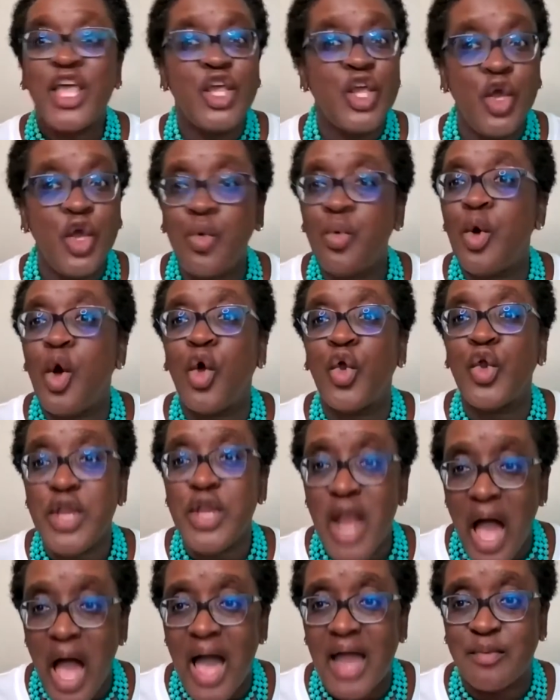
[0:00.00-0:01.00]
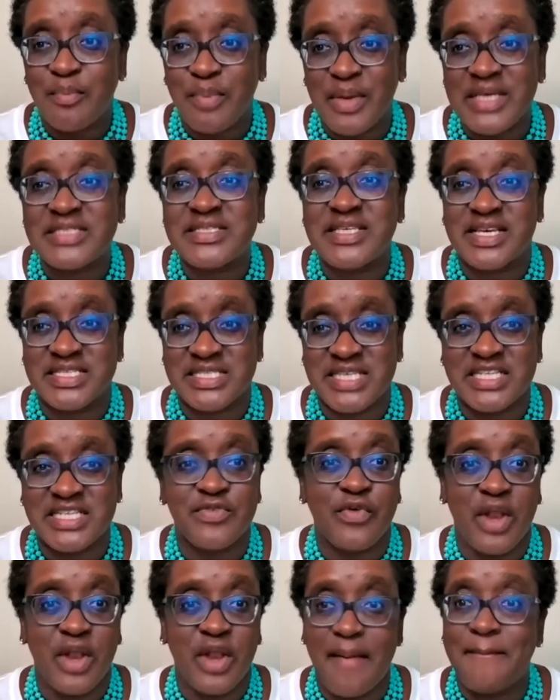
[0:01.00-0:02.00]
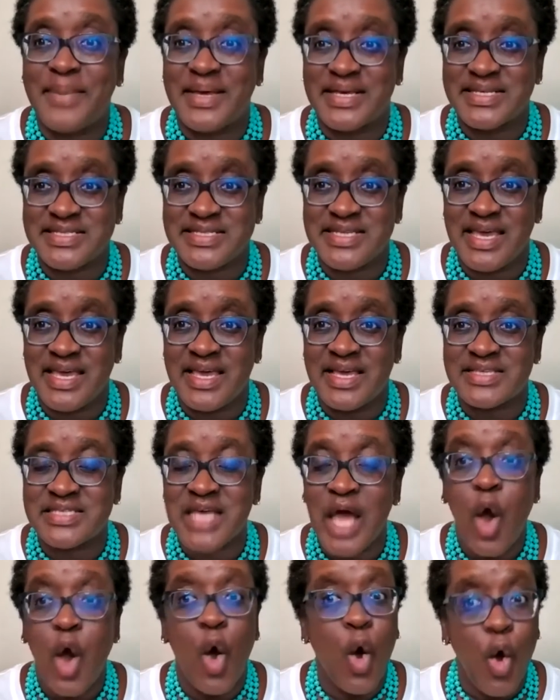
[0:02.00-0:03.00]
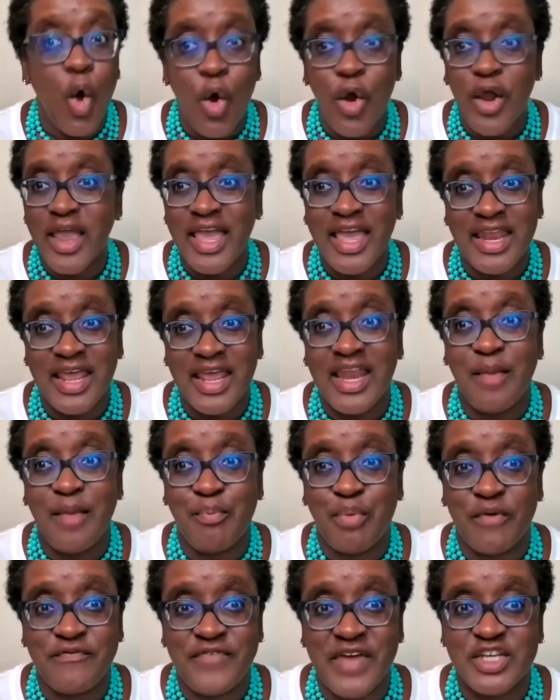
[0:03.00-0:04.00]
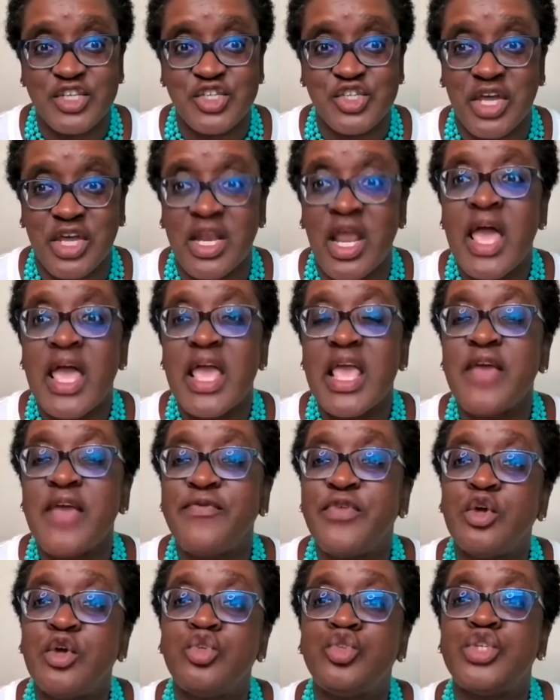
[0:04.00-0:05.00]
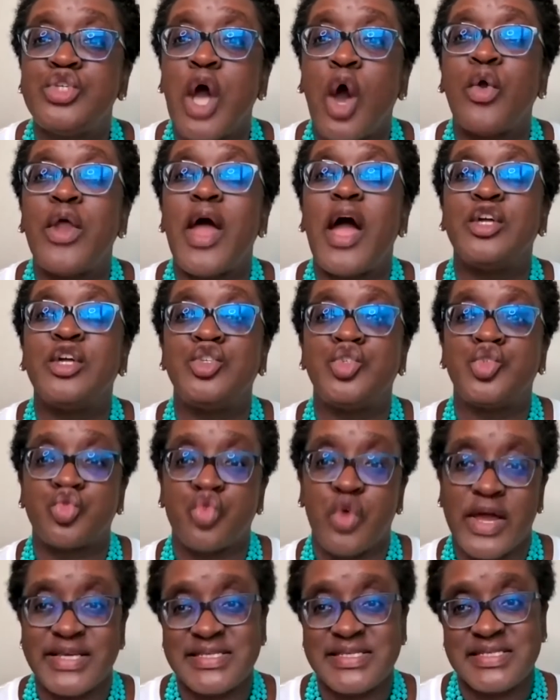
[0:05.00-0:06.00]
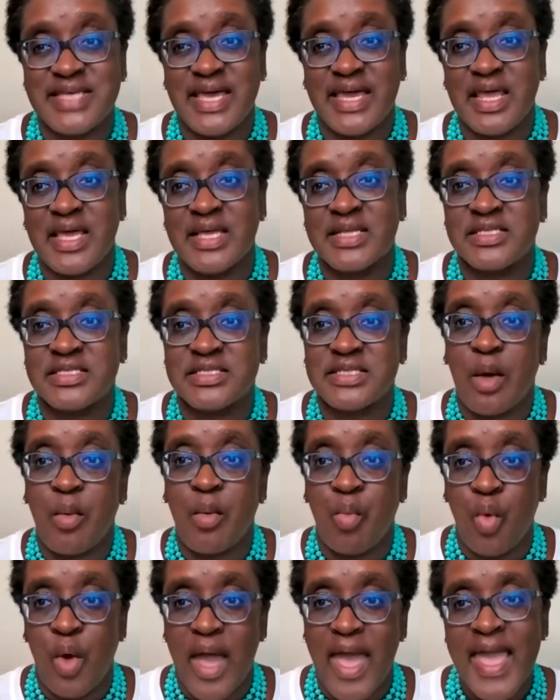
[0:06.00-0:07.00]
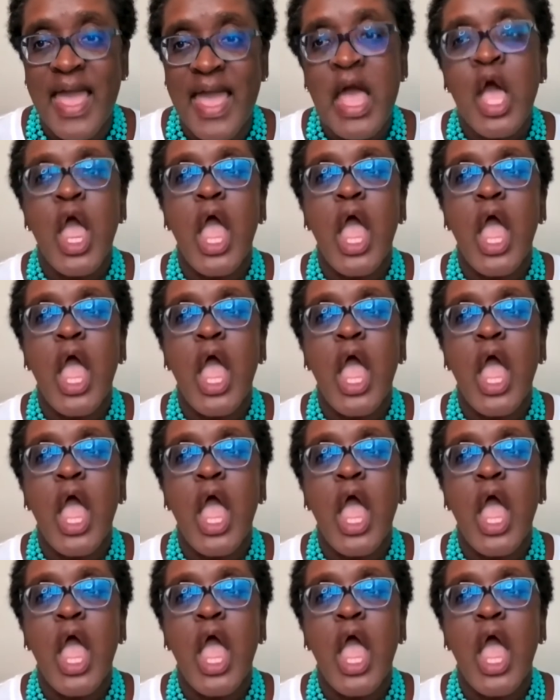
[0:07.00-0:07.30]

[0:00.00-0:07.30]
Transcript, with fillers: you will not be successful in business or in any profession if you don't address that in some way.